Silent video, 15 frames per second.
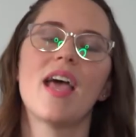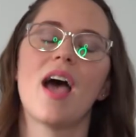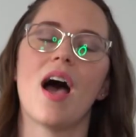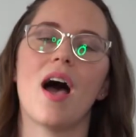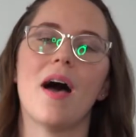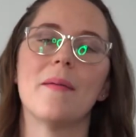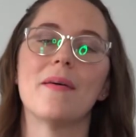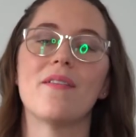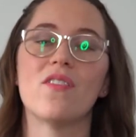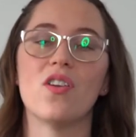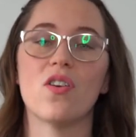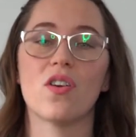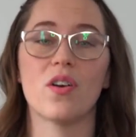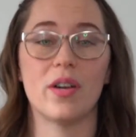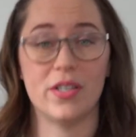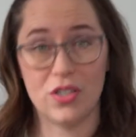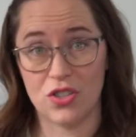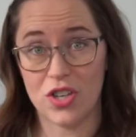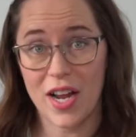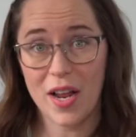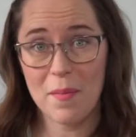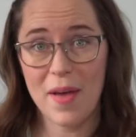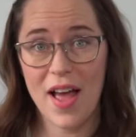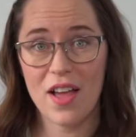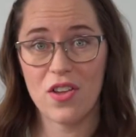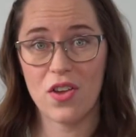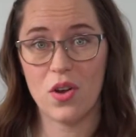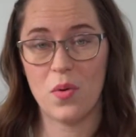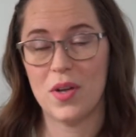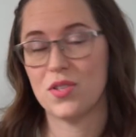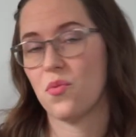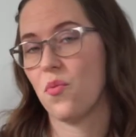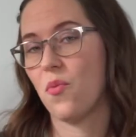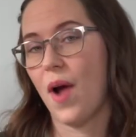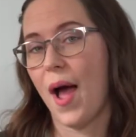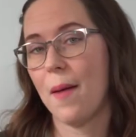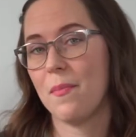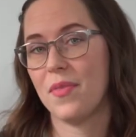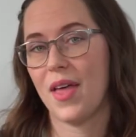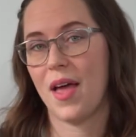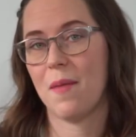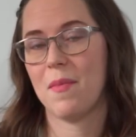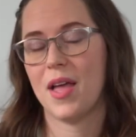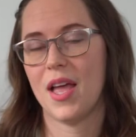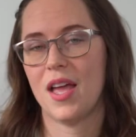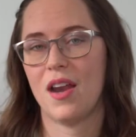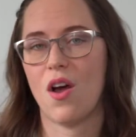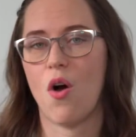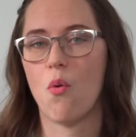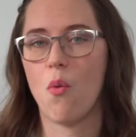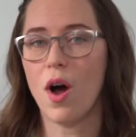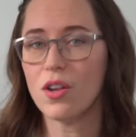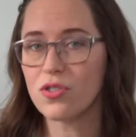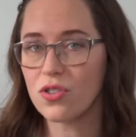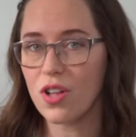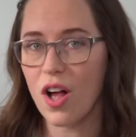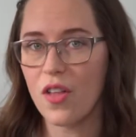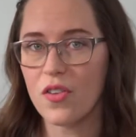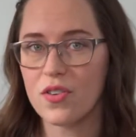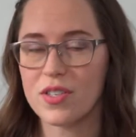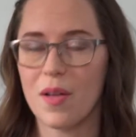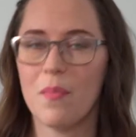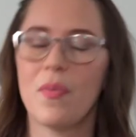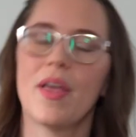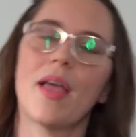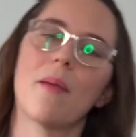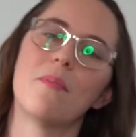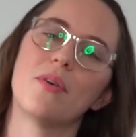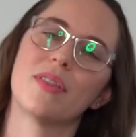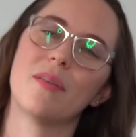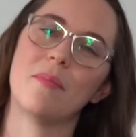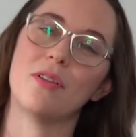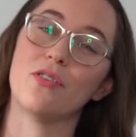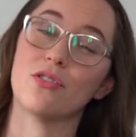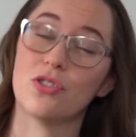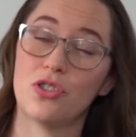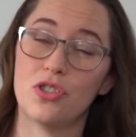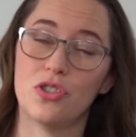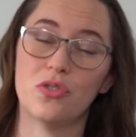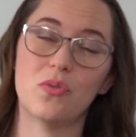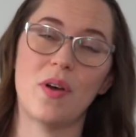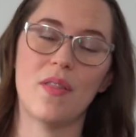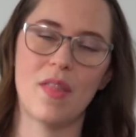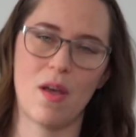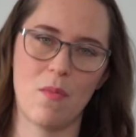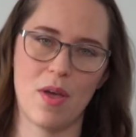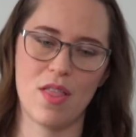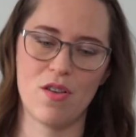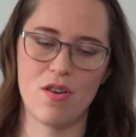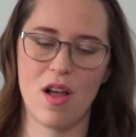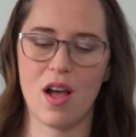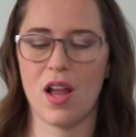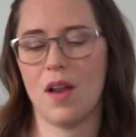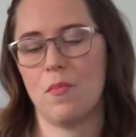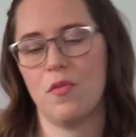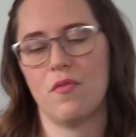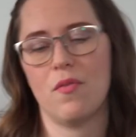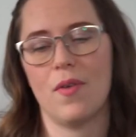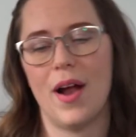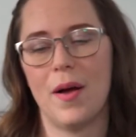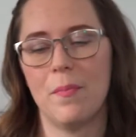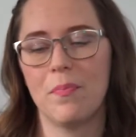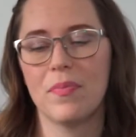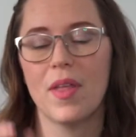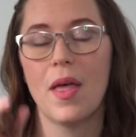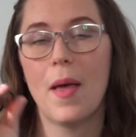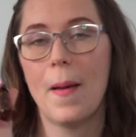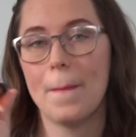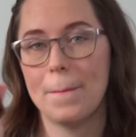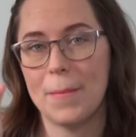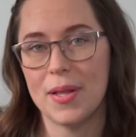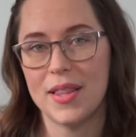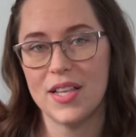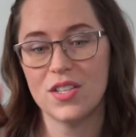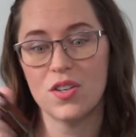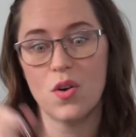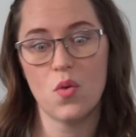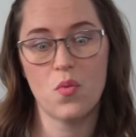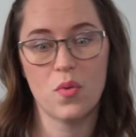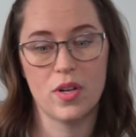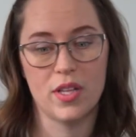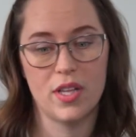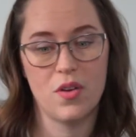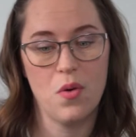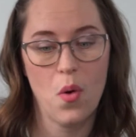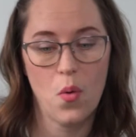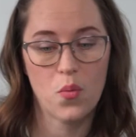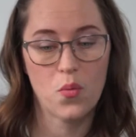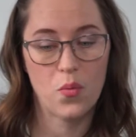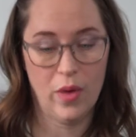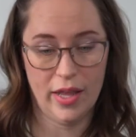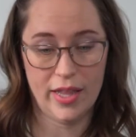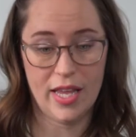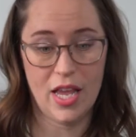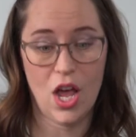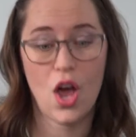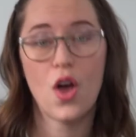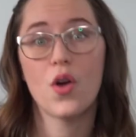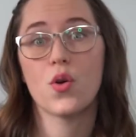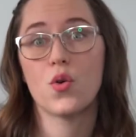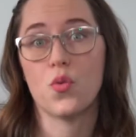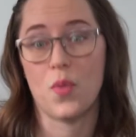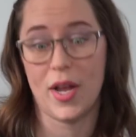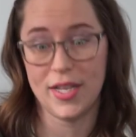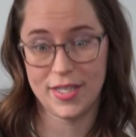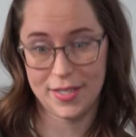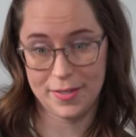If you're going to check a bag, you could always wrap them in a washcloth or something and put them in your shoe, and that way they're not gonna move around. But these are really great.